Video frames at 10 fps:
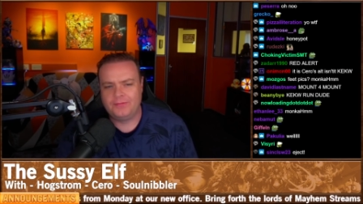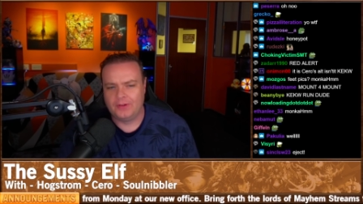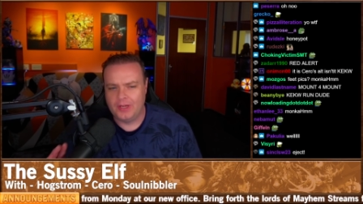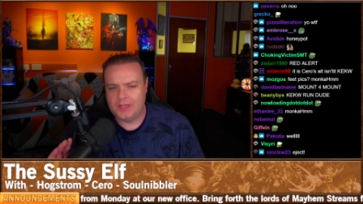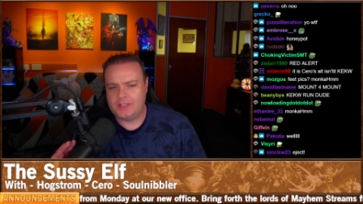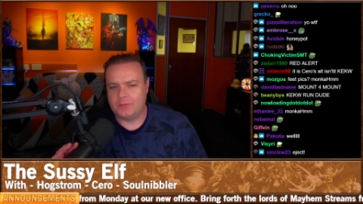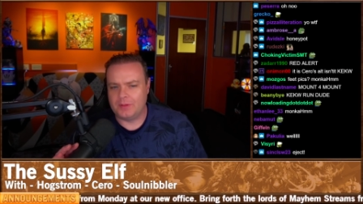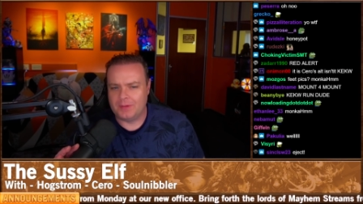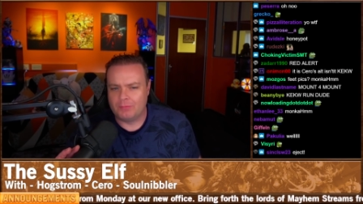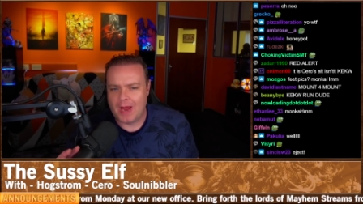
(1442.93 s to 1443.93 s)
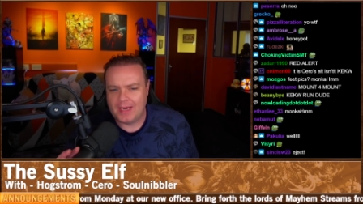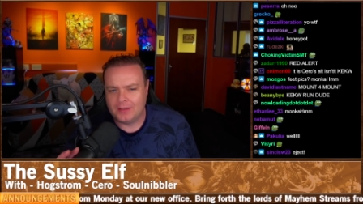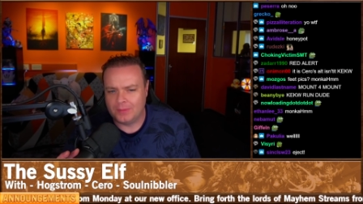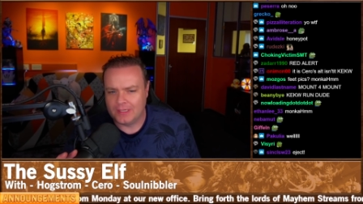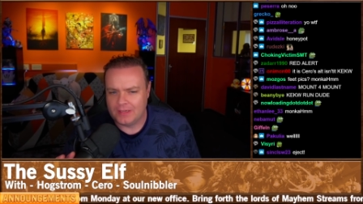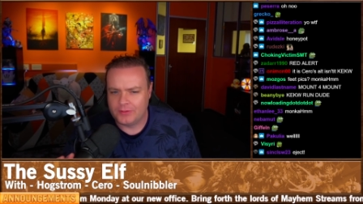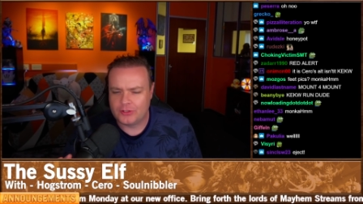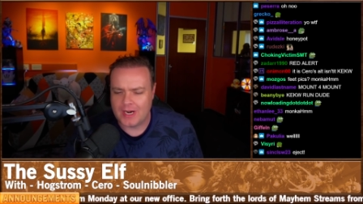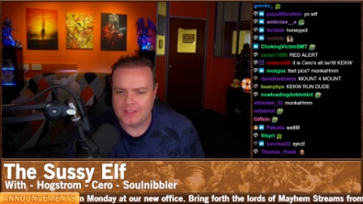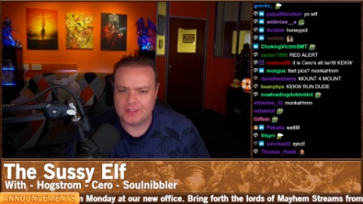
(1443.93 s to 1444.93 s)
flirted with me randomly, even
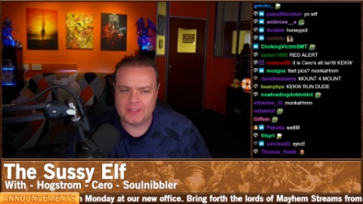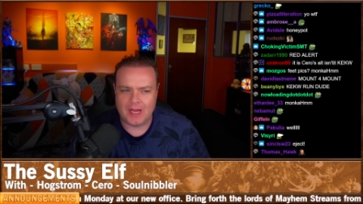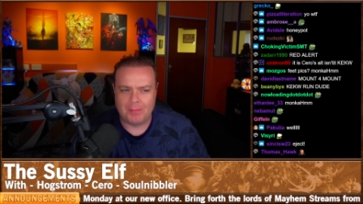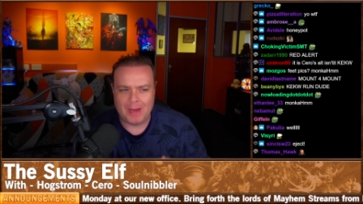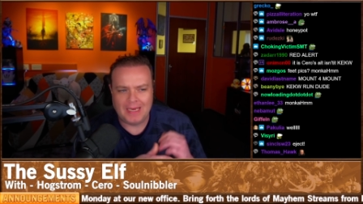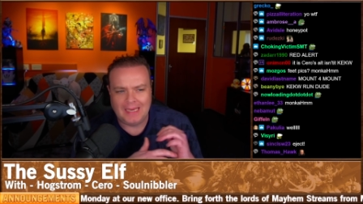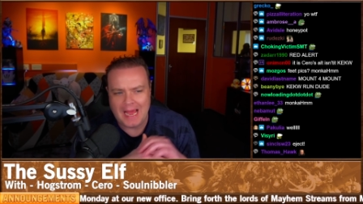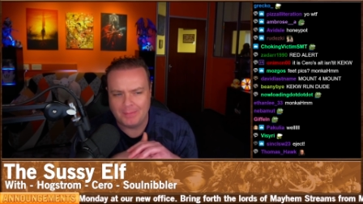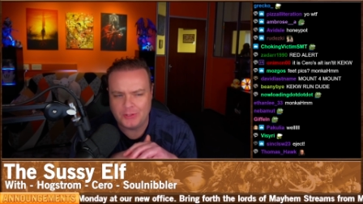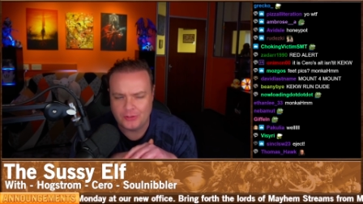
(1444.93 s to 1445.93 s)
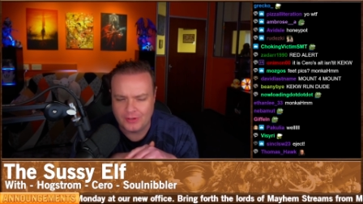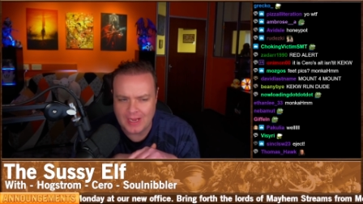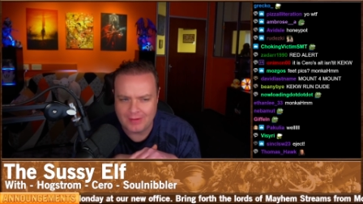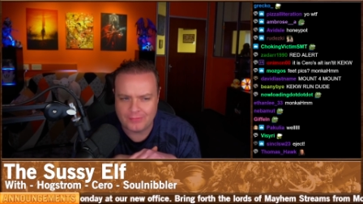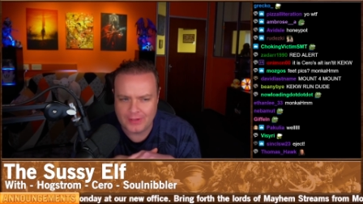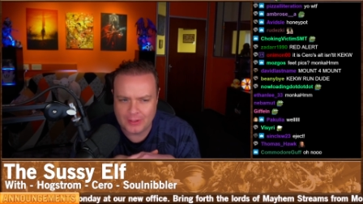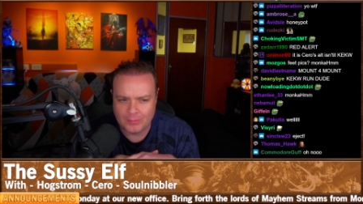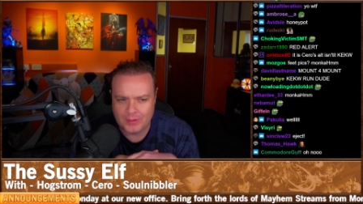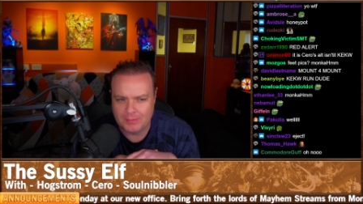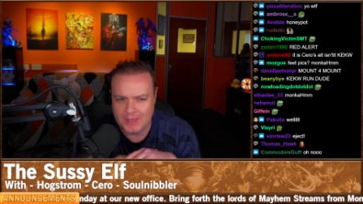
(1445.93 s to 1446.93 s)
trying to sit on my lap during our free
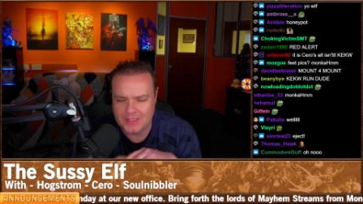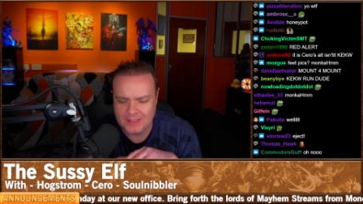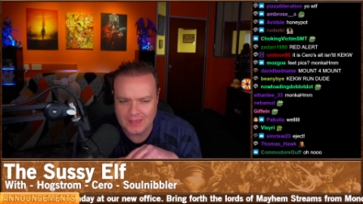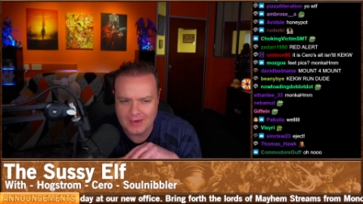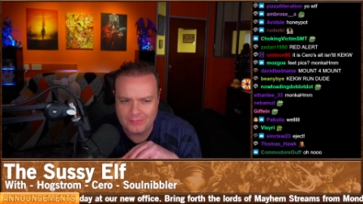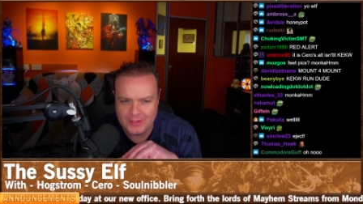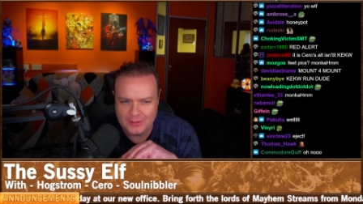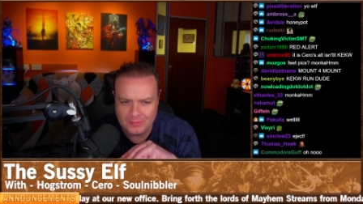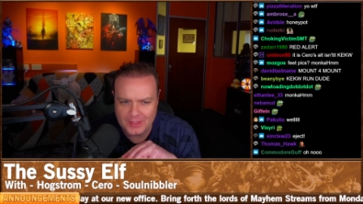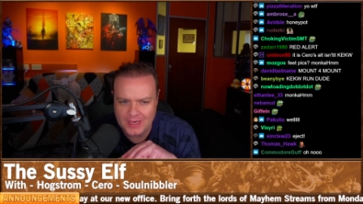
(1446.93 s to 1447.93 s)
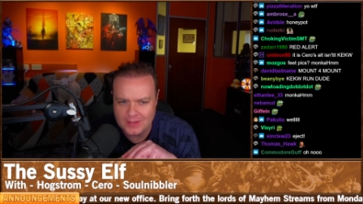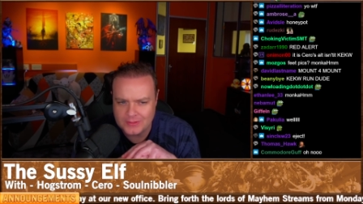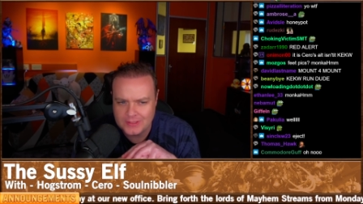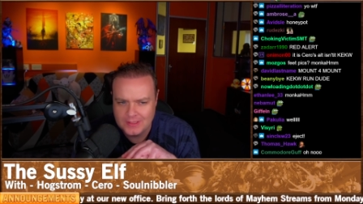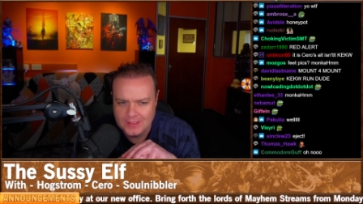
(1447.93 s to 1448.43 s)
company meeting in our free company house.